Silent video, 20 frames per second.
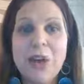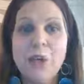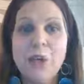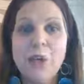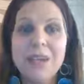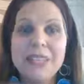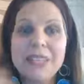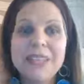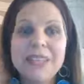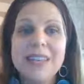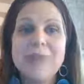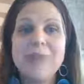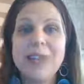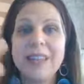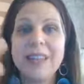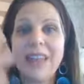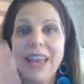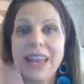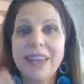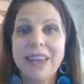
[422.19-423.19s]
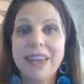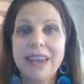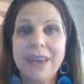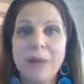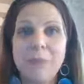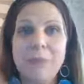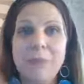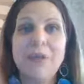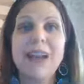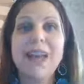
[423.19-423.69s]
We simulate
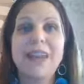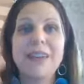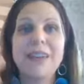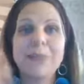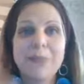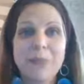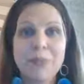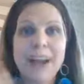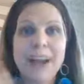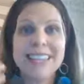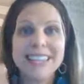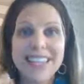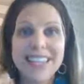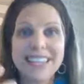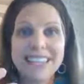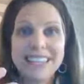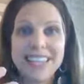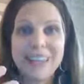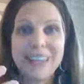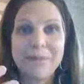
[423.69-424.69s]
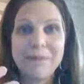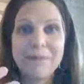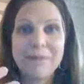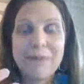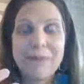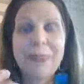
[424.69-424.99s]
brain processing.